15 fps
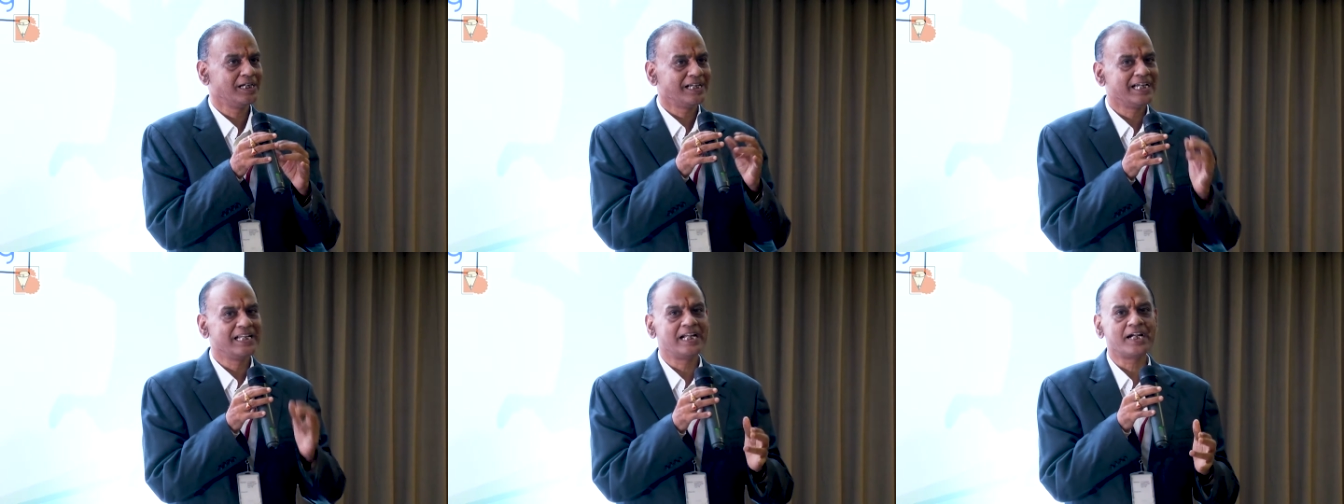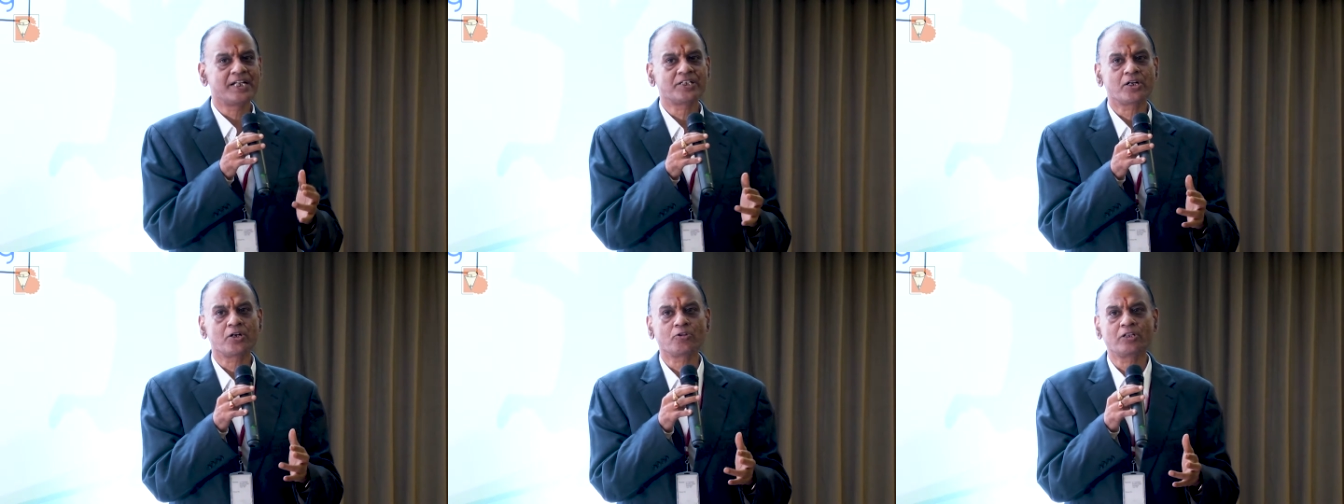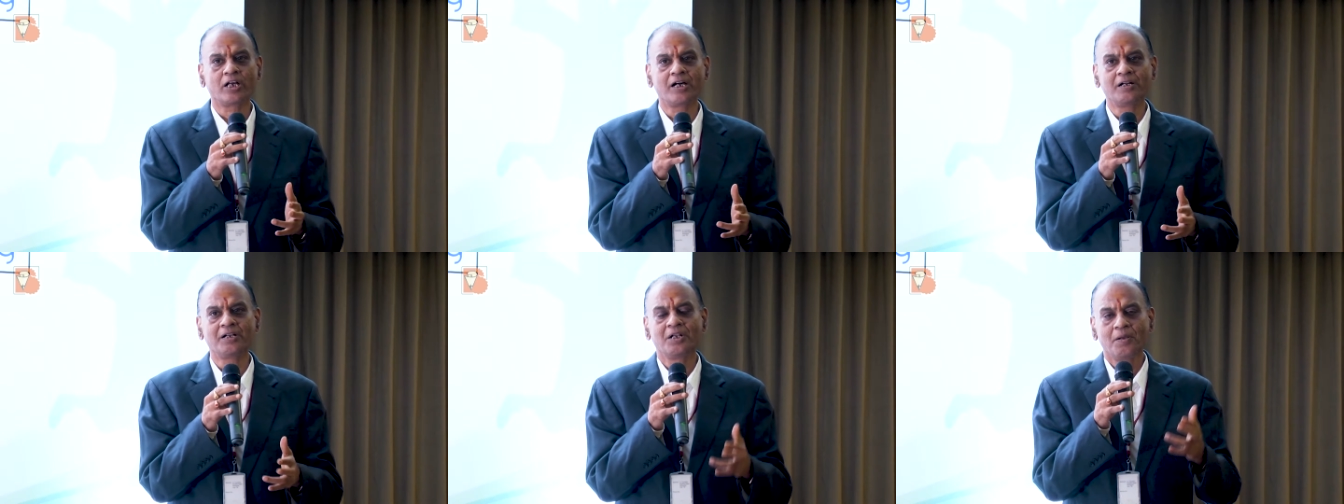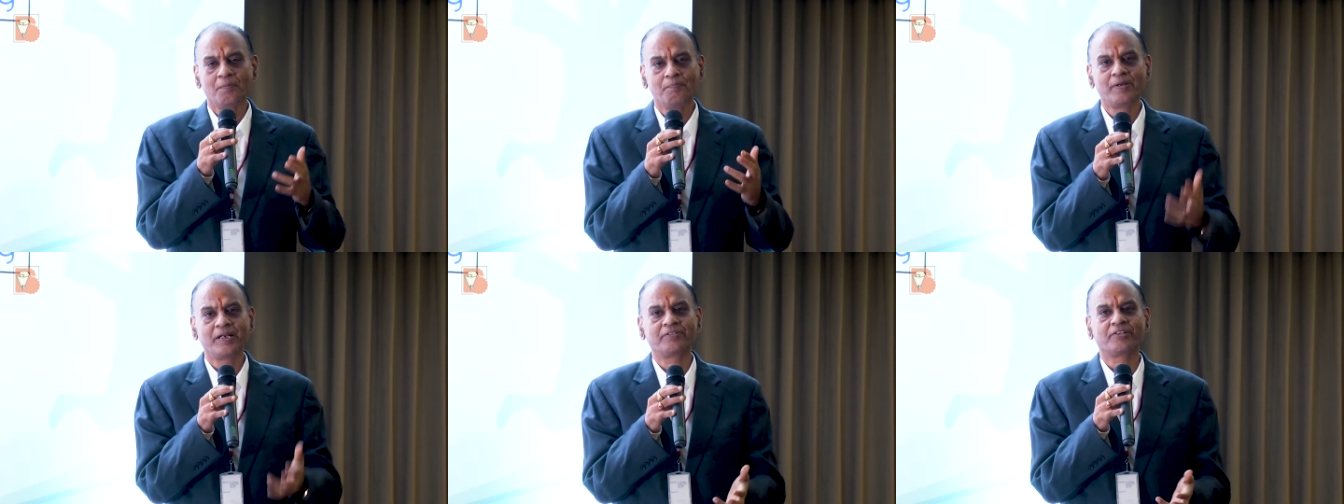In addition to the
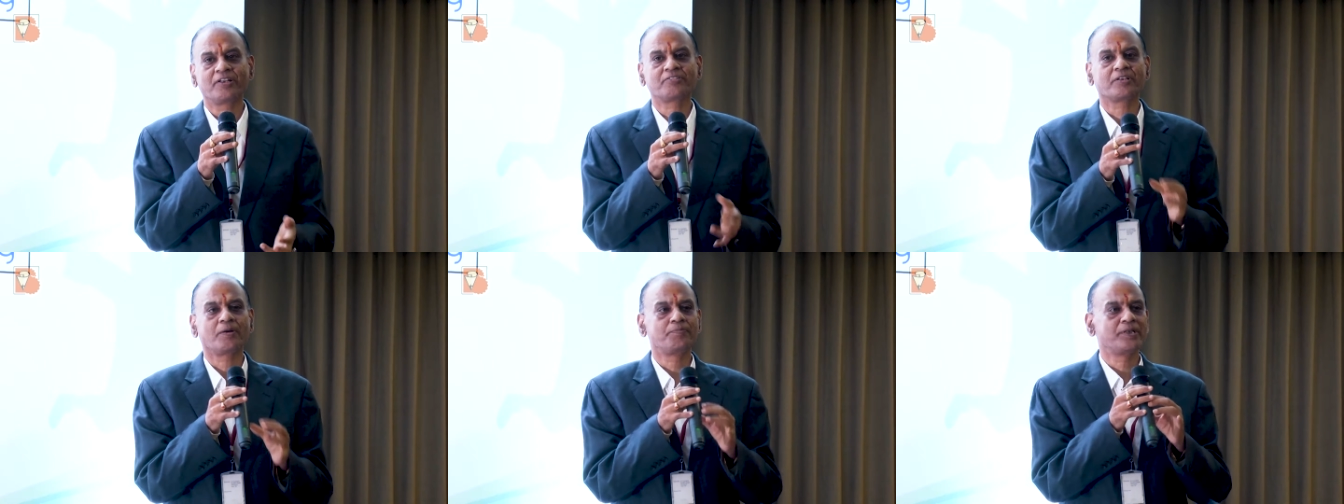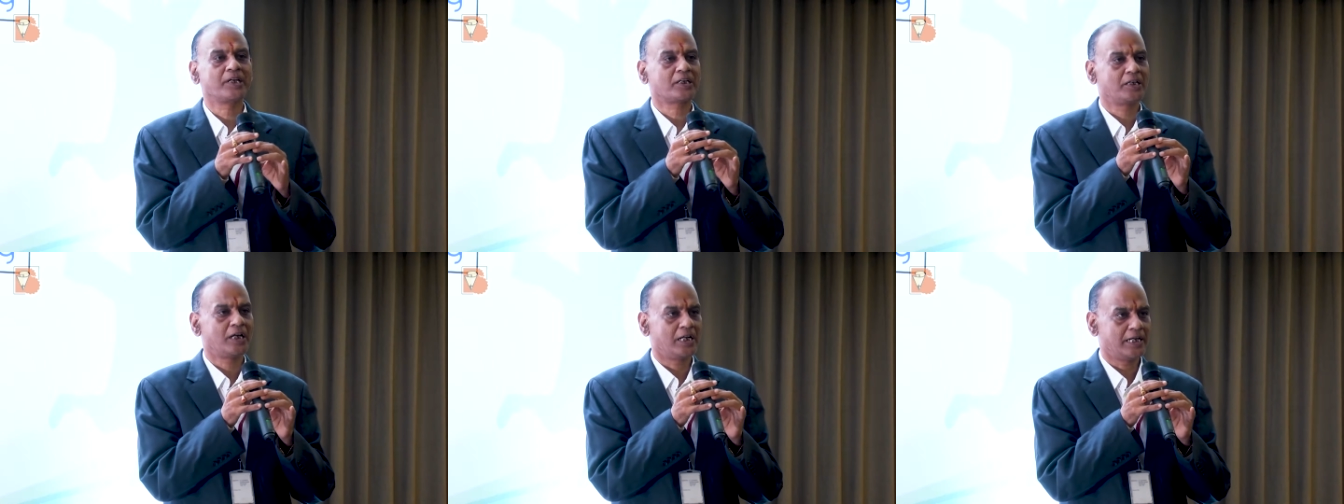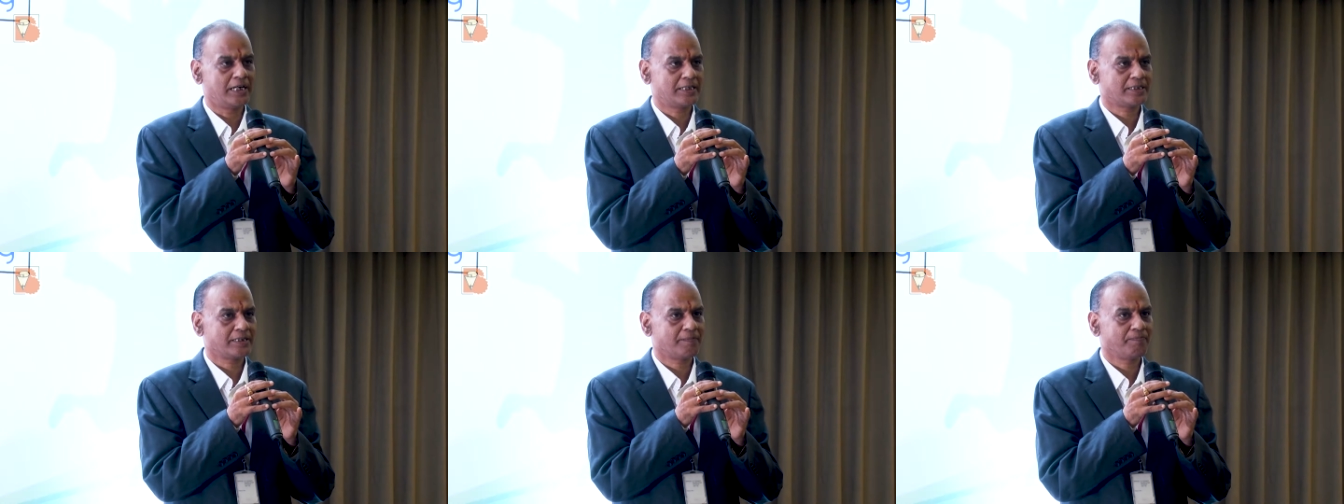basic subject knowledge.